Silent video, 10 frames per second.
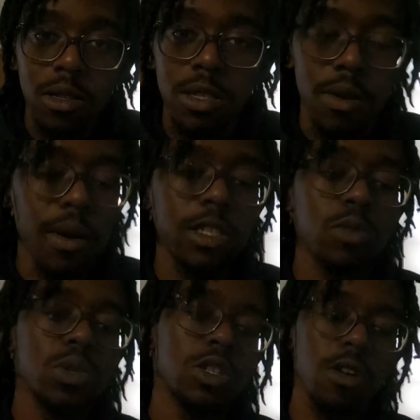So I
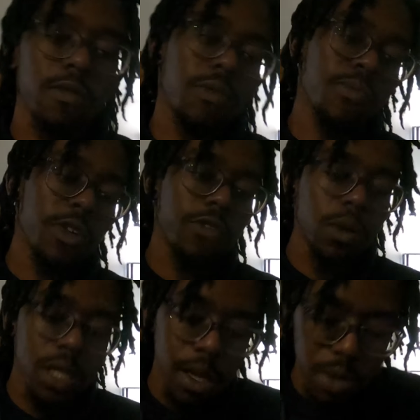just reserve a
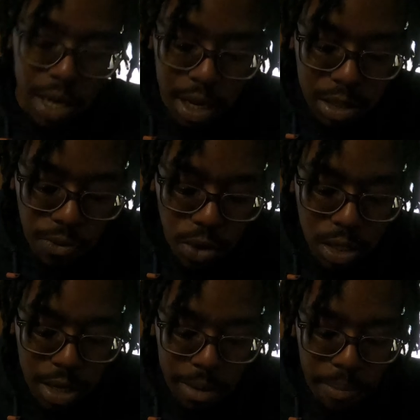few times when I got some free
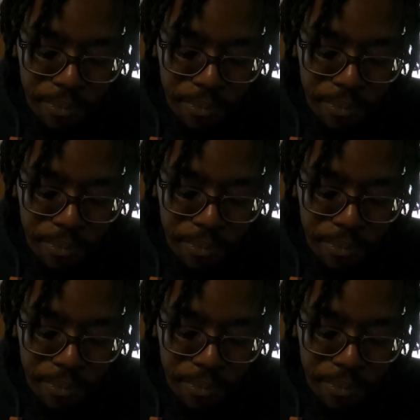time,